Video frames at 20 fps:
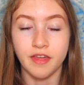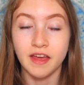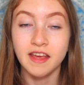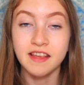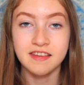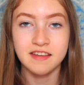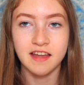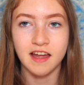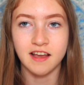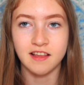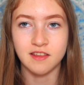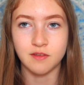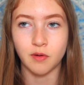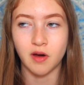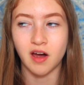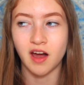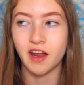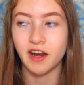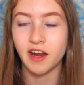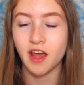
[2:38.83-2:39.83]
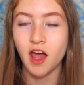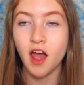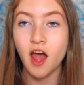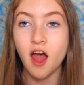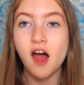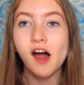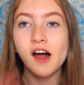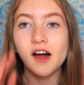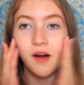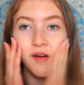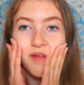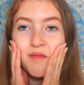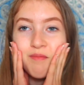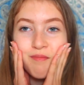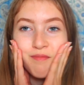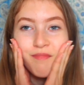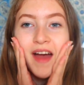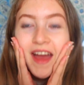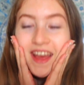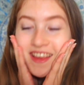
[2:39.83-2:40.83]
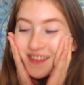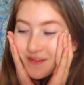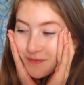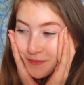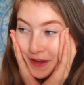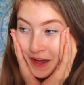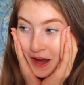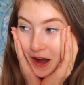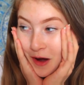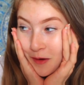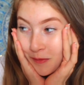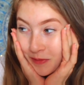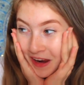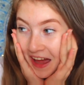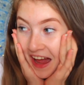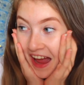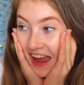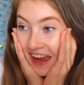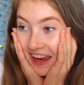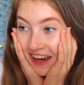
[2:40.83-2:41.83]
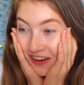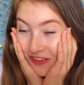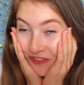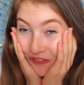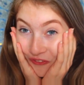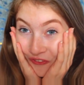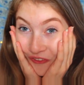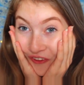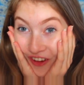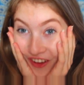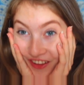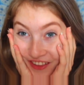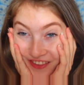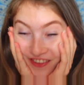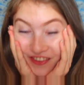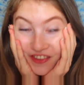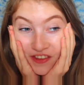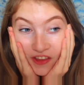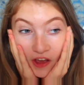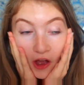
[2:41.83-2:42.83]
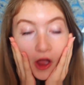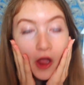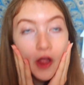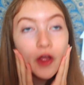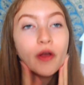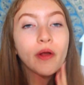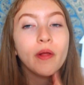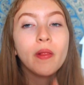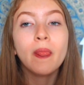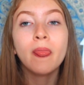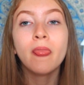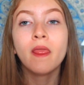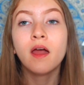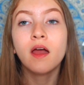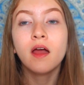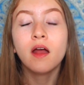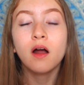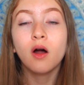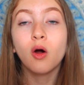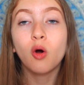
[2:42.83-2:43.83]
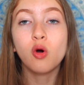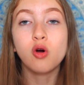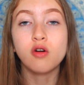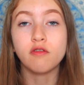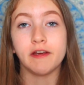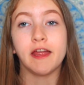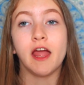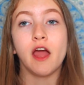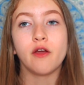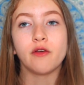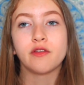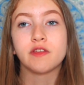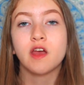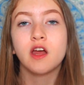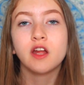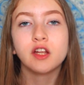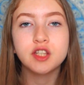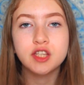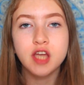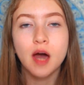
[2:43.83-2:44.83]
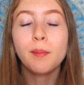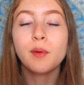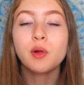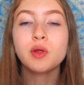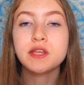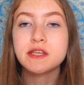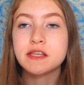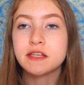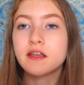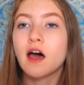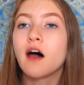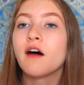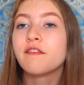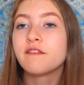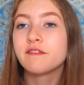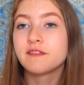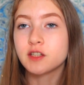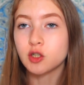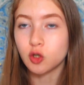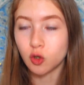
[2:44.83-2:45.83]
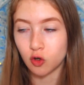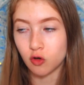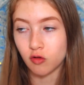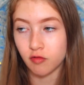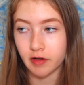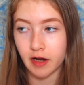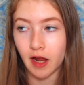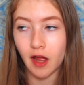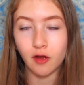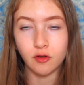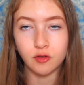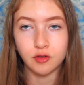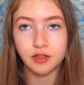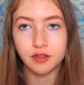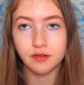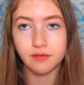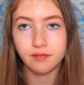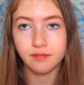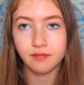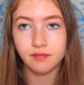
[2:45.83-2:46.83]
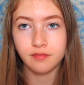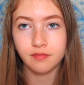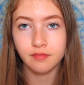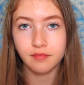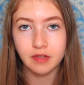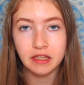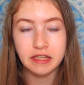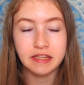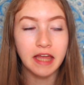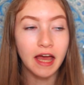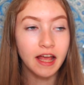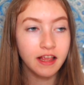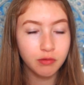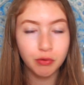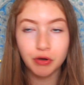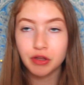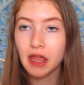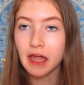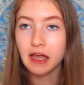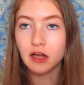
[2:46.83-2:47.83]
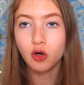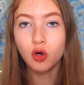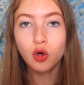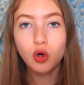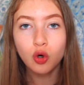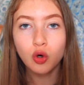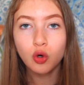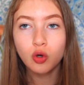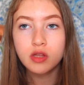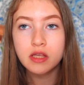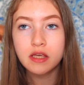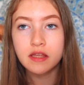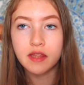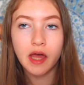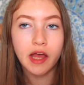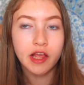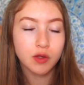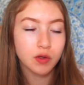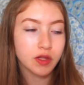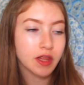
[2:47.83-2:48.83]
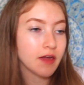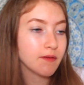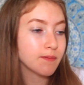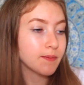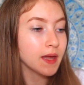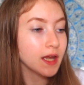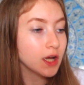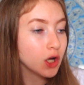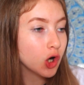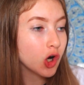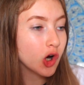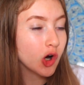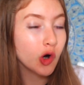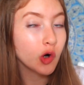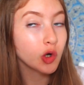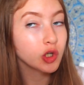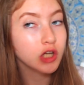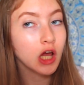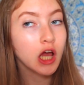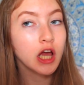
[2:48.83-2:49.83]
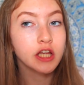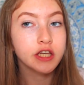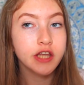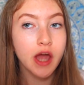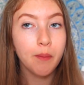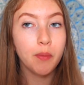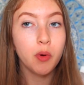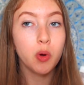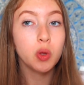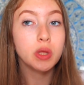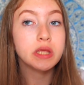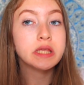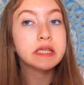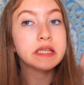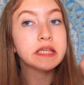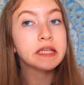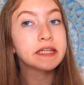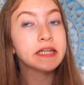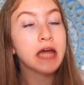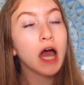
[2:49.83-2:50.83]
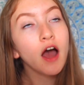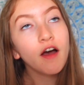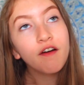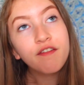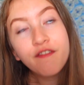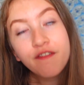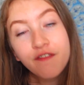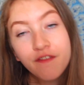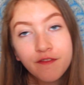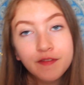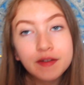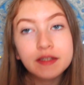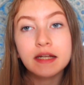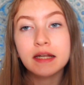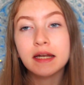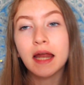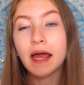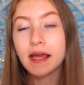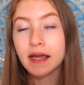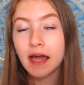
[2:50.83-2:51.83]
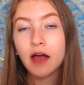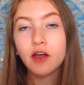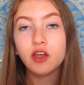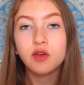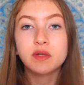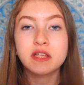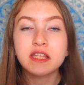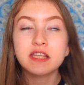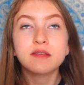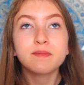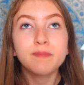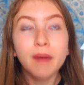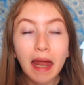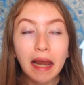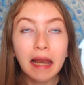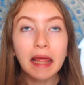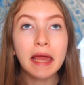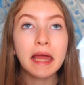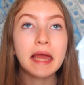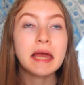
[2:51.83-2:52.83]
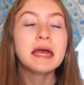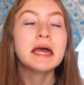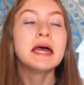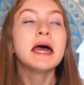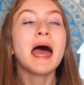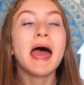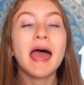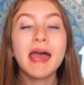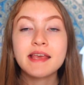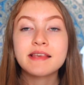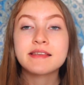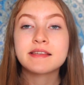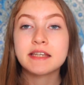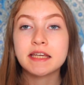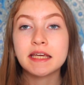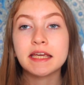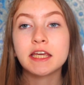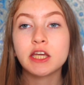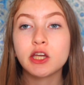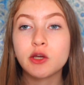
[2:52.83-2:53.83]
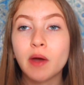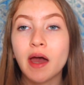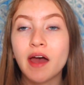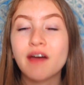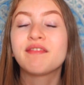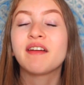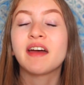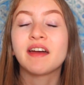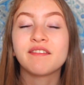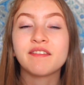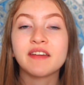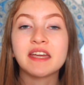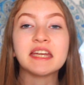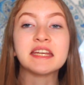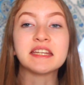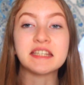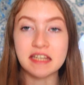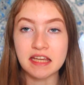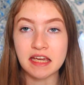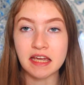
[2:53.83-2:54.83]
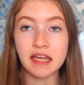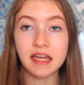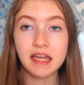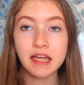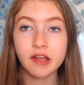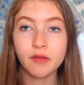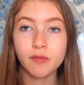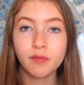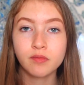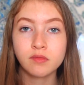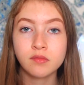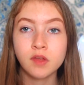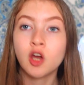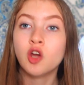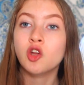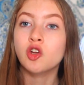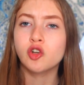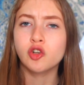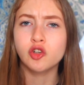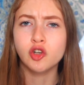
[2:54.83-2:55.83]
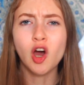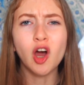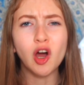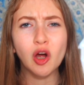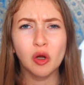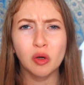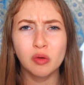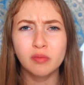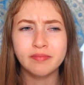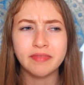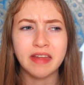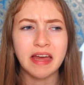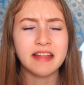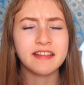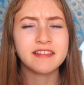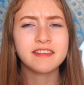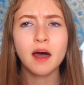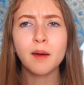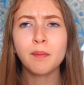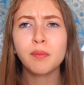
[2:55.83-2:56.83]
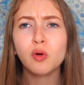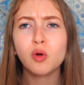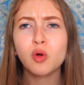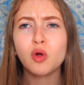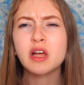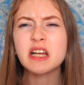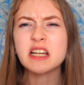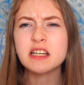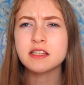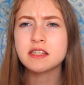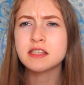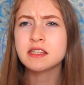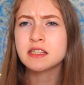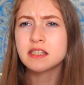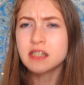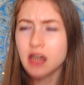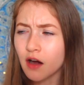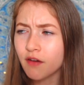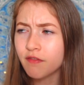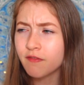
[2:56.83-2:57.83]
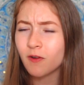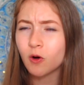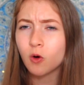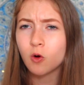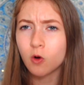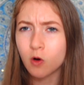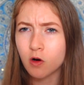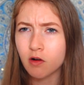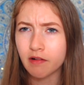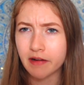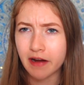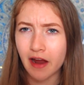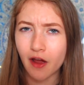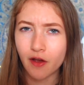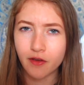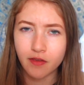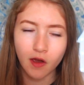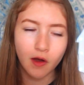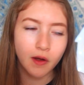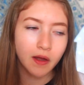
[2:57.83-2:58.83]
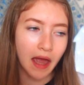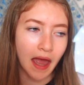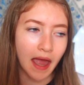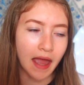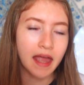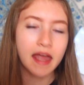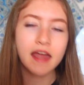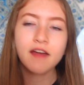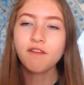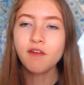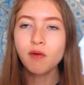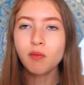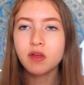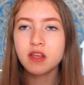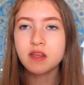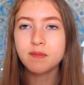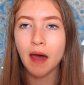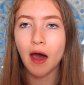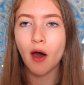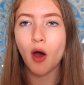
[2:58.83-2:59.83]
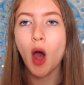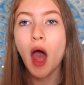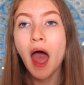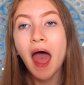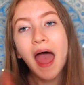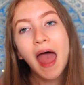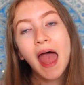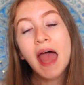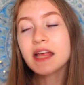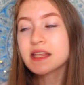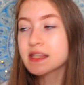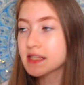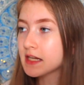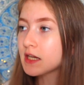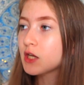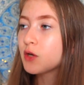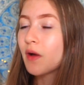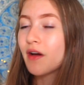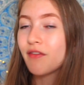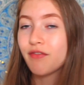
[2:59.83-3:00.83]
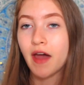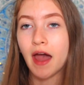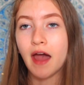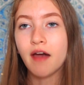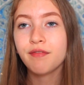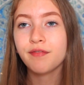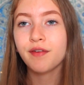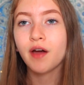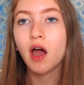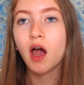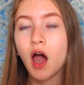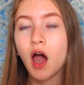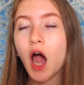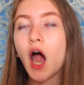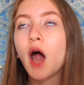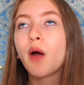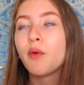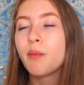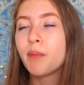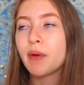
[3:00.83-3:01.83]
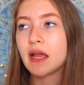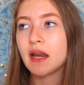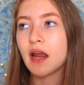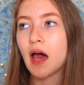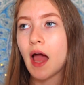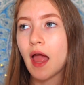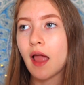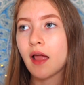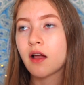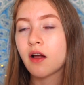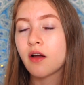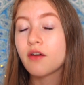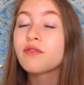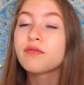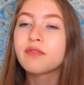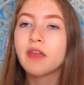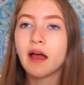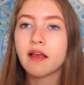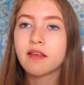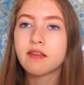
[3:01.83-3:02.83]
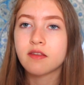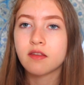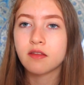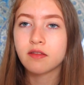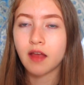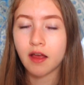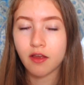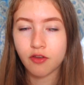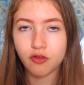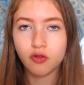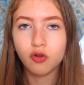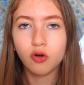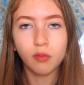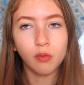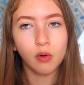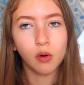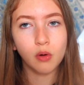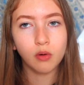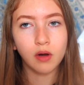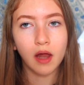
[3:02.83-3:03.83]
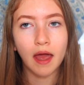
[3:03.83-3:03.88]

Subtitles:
This next one messed me up. Like, what? So, Oreos, double stuffed Oreos. That's what they're called, that's what they've been called. Double stuffed, like how you'd spell it, S-T-U-F-F-E-D. No, they're double stuffed Oreos. Okay, if it was spelled S-T-U-F-F, I would be like, that's normal.